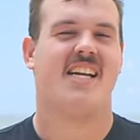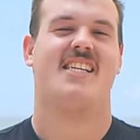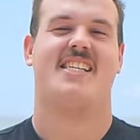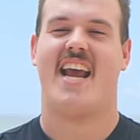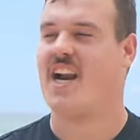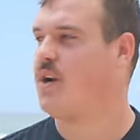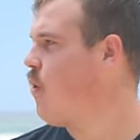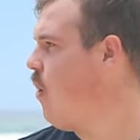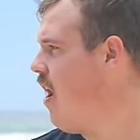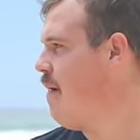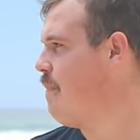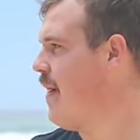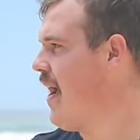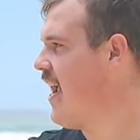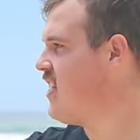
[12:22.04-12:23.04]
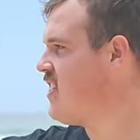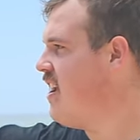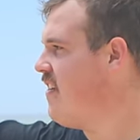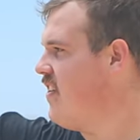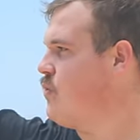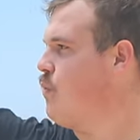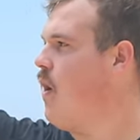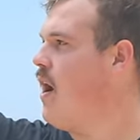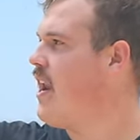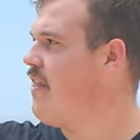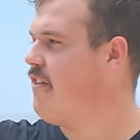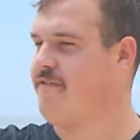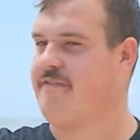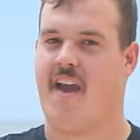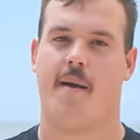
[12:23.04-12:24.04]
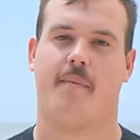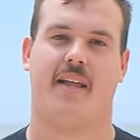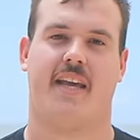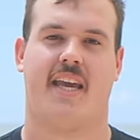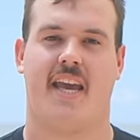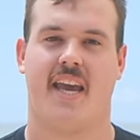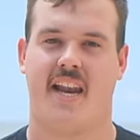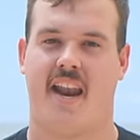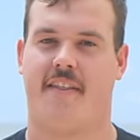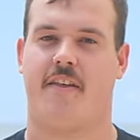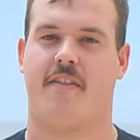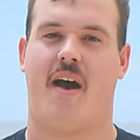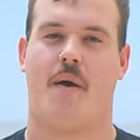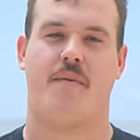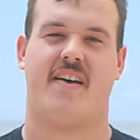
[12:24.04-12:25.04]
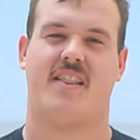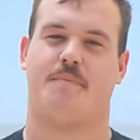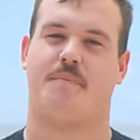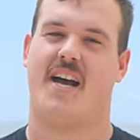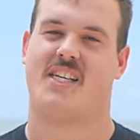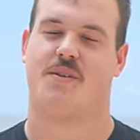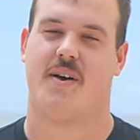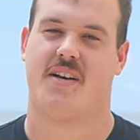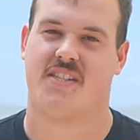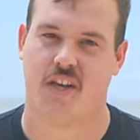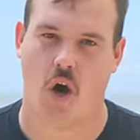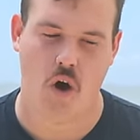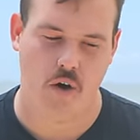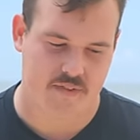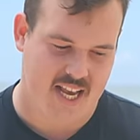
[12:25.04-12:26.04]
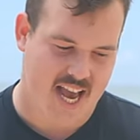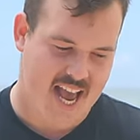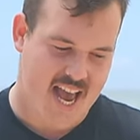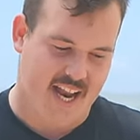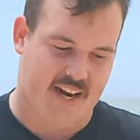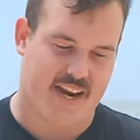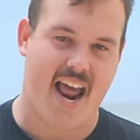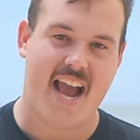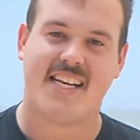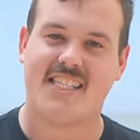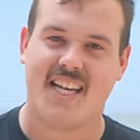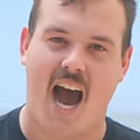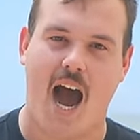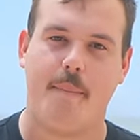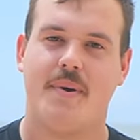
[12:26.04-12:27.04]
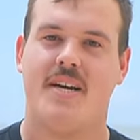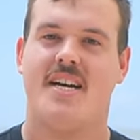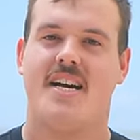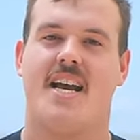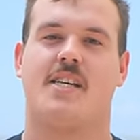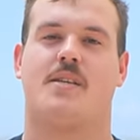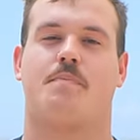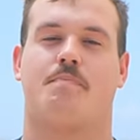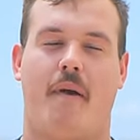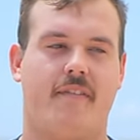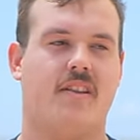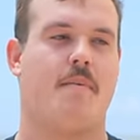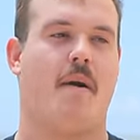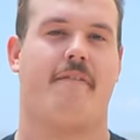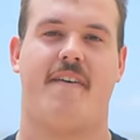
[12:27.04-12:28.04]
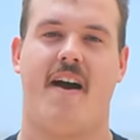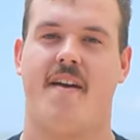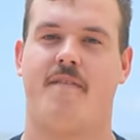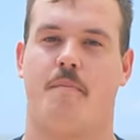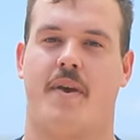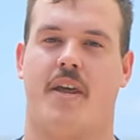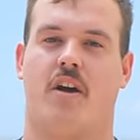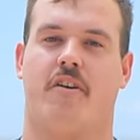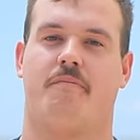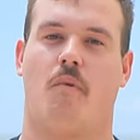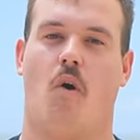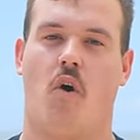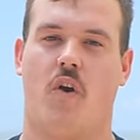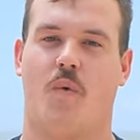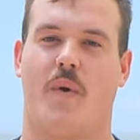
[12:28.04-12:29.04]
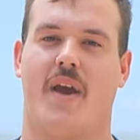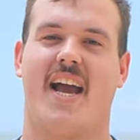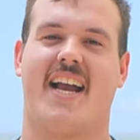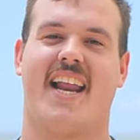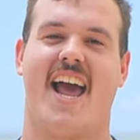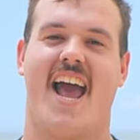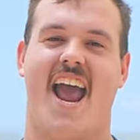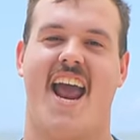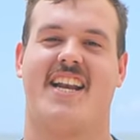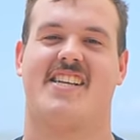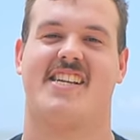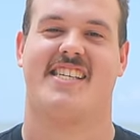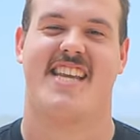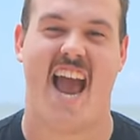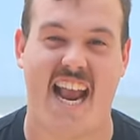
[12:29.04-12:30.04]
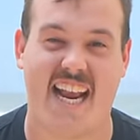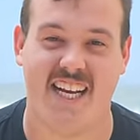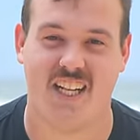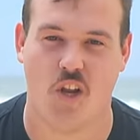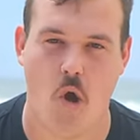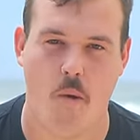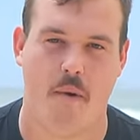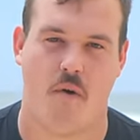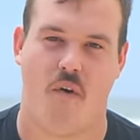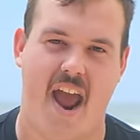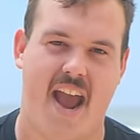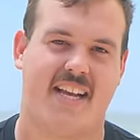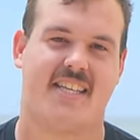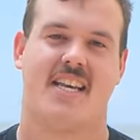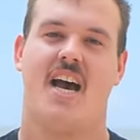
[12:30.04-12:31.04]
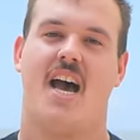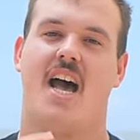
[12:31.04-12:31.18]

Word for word: dead quiet beach. There's one other family here, and other than that, we've had the place to ourselves. Next up is probably my favourite bit of Moreton. We are going to head to Tangalooma Wrecks,